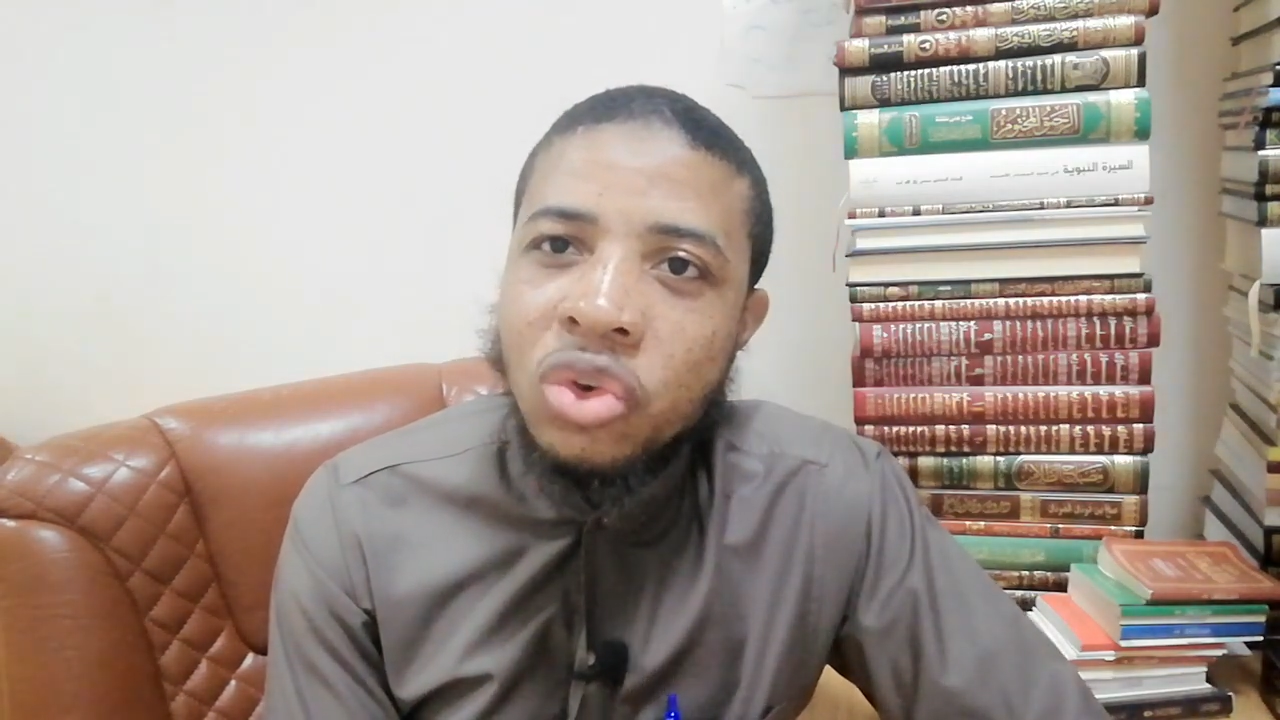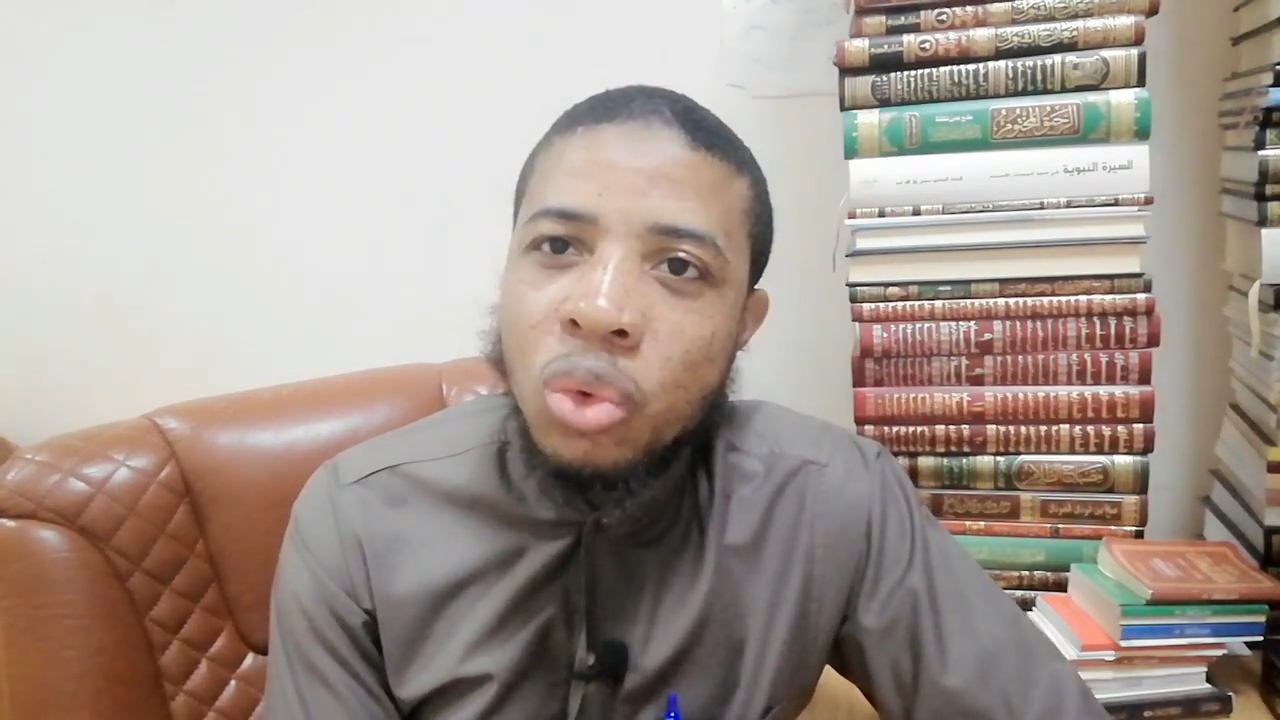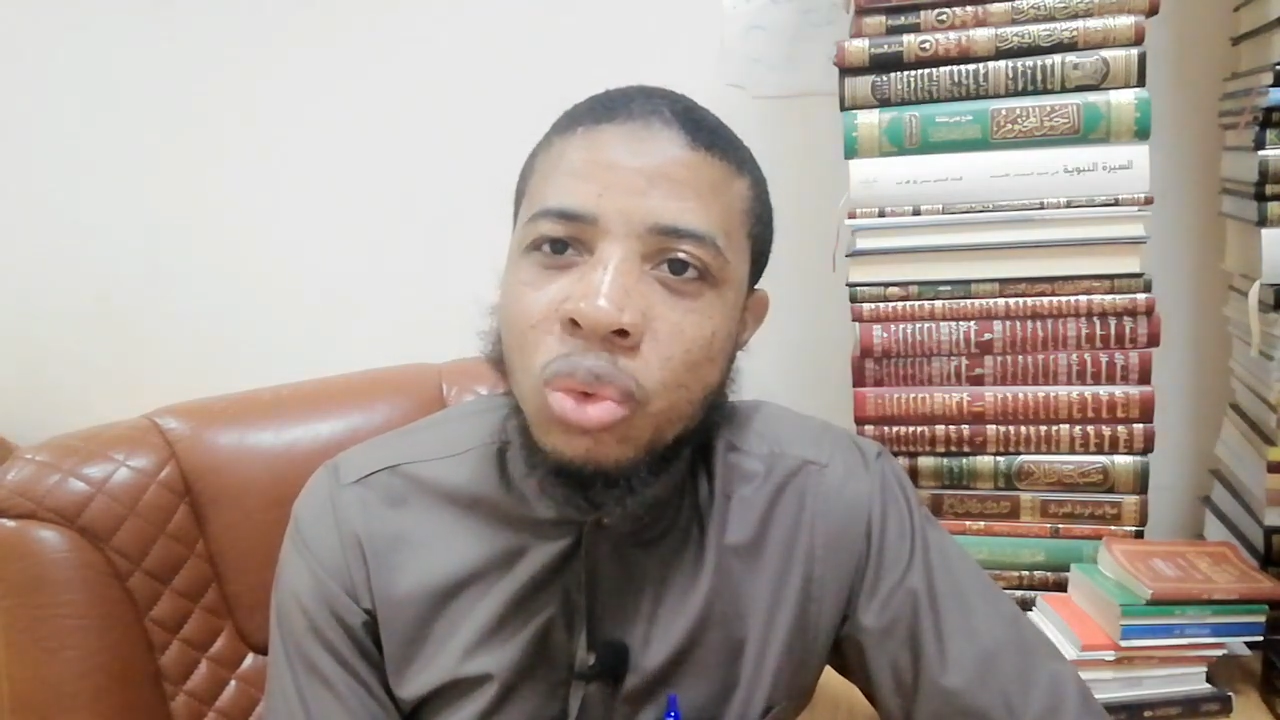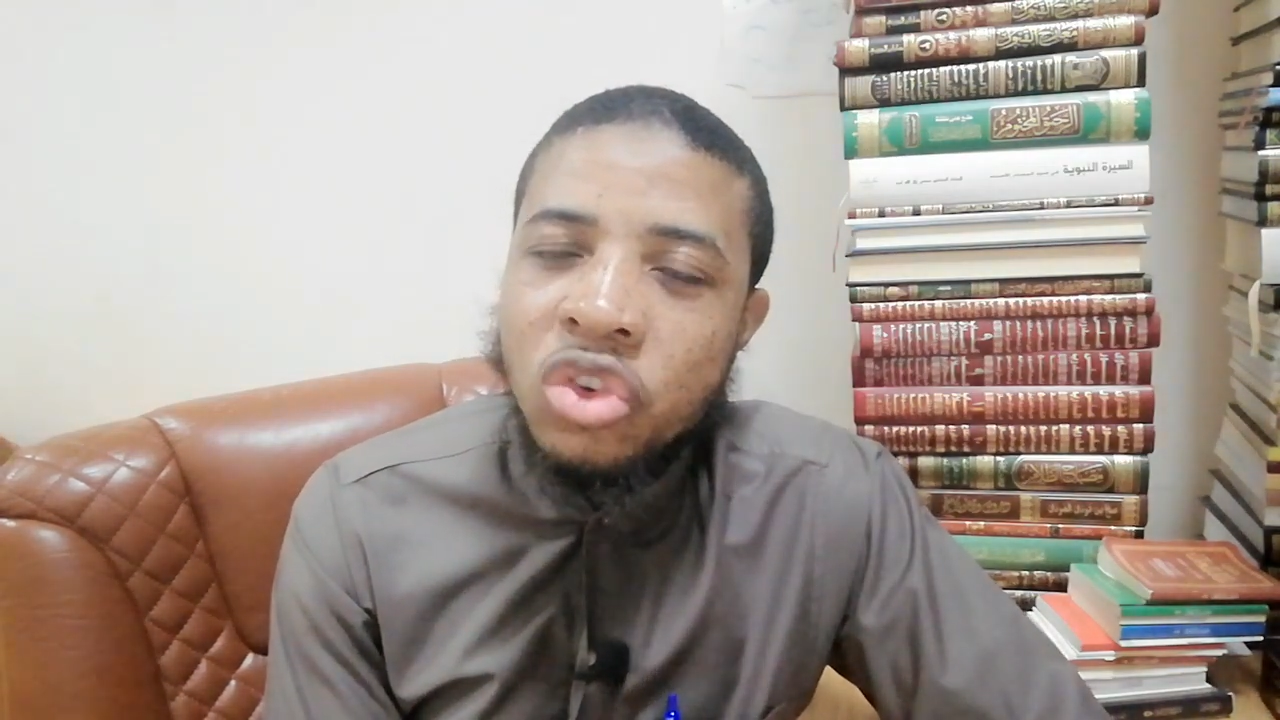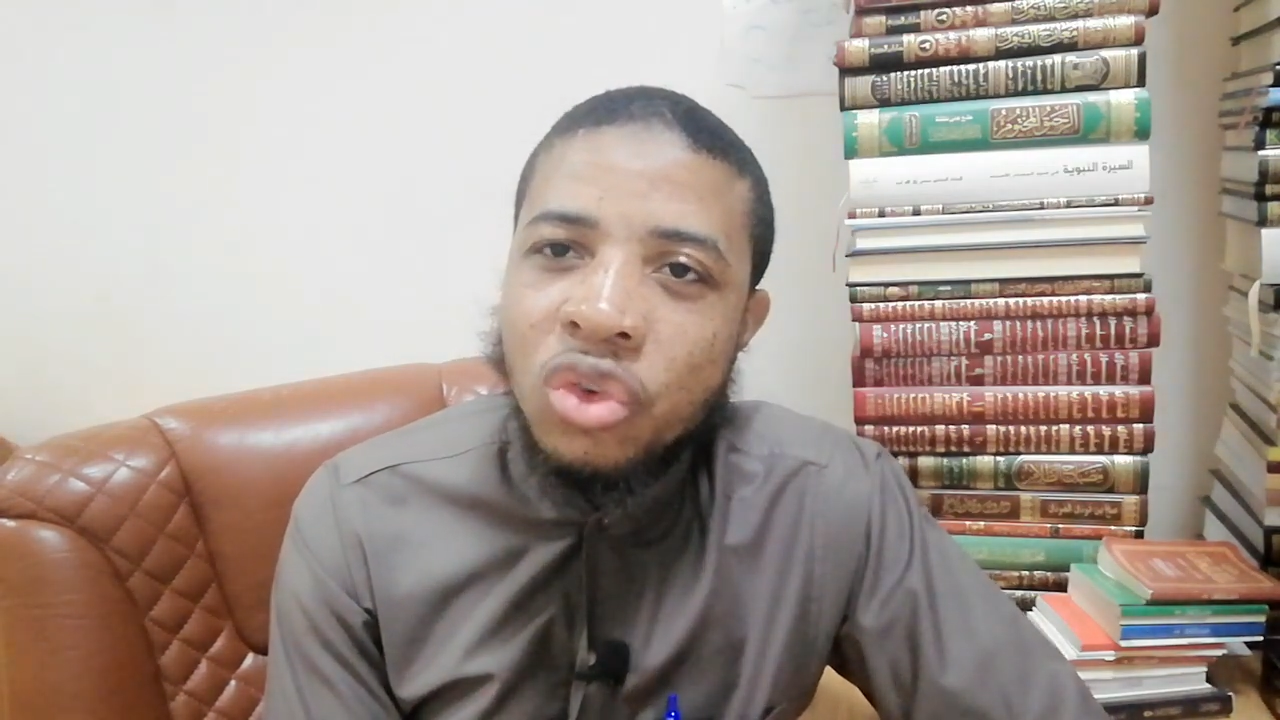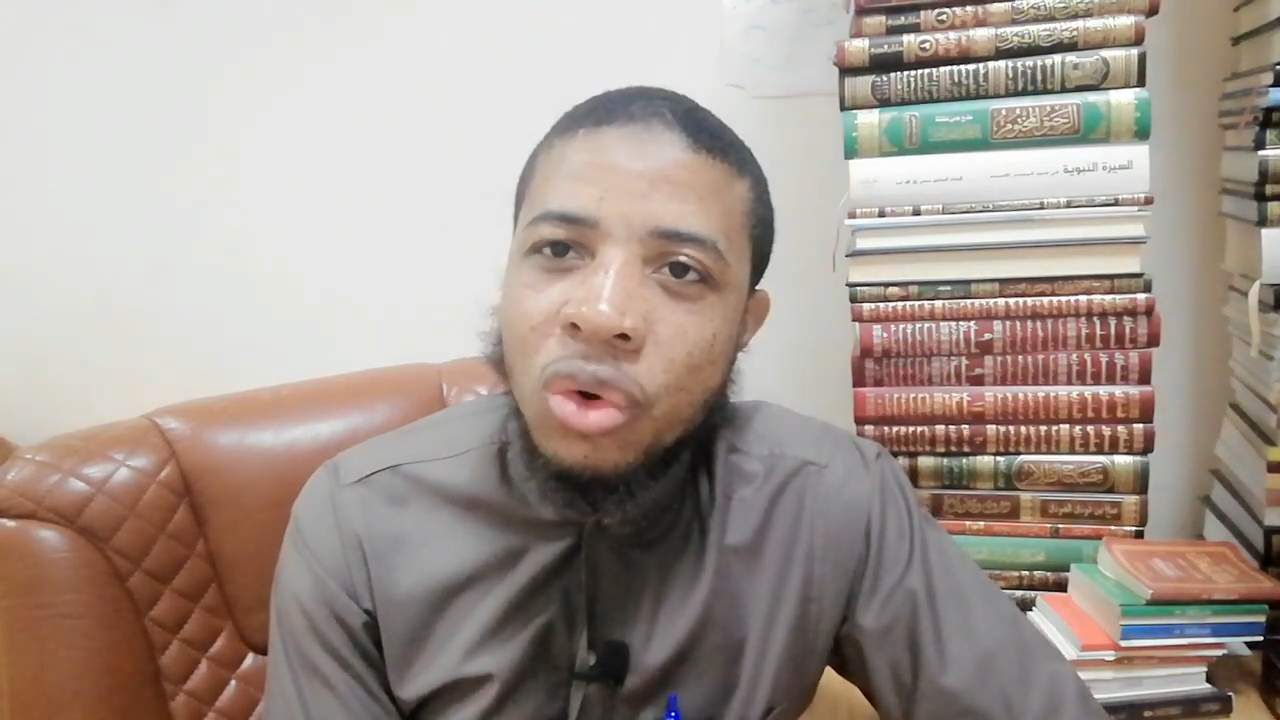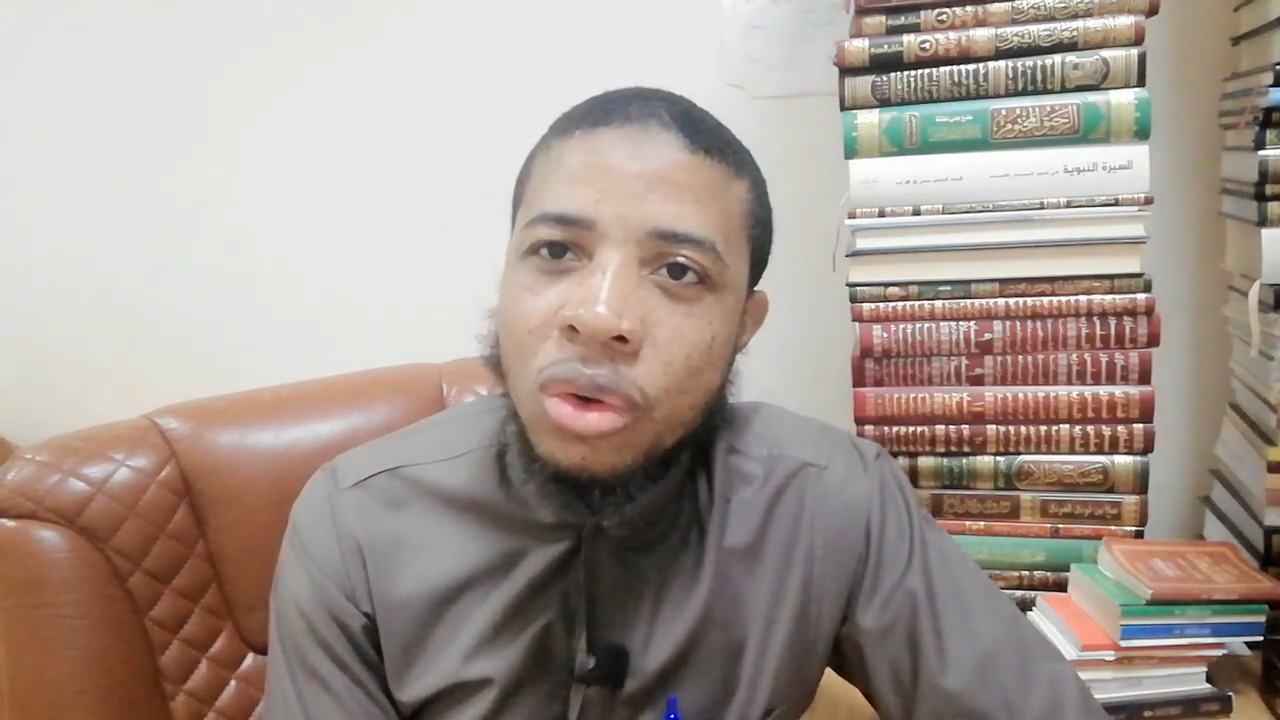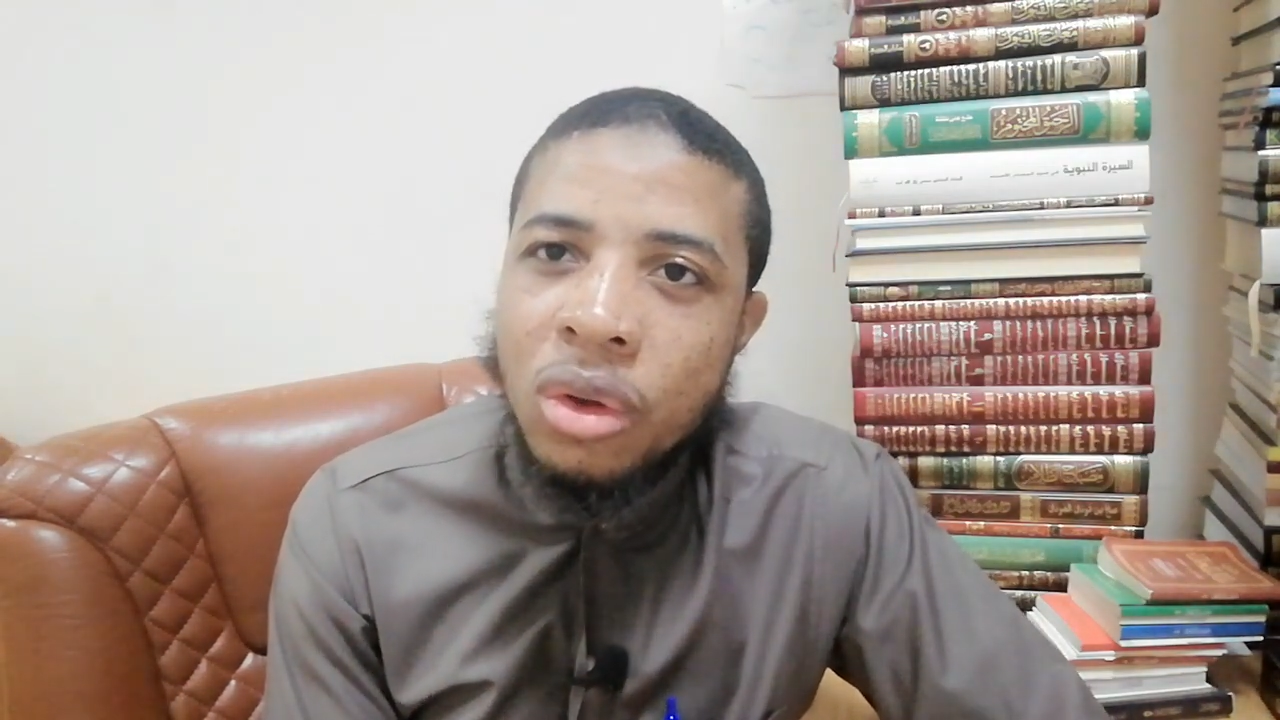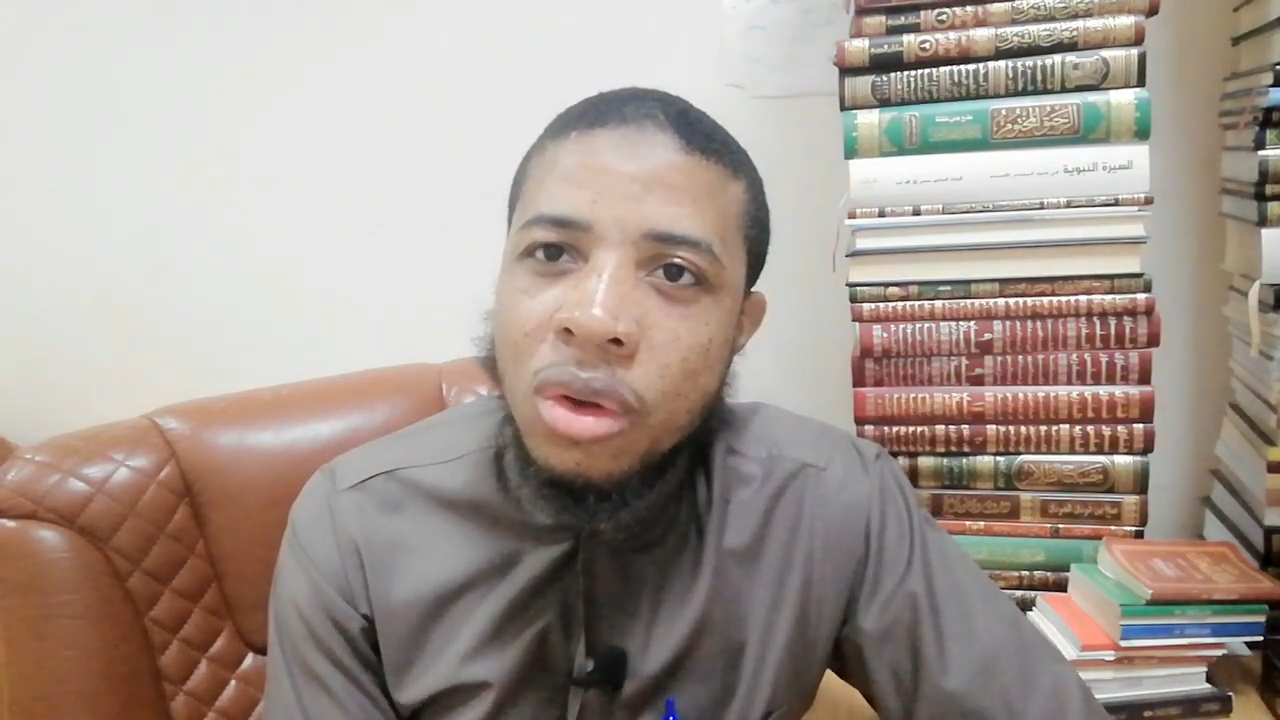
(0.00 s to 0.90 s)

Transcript: should wish for,